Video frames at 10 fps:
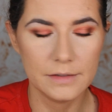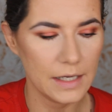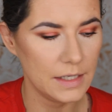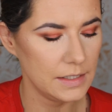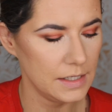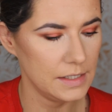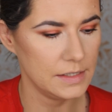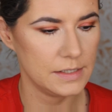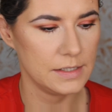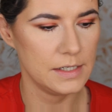done.
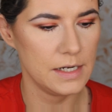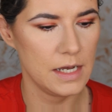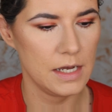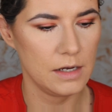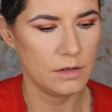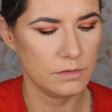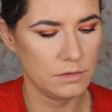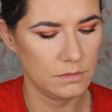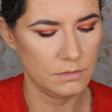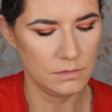It's
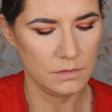now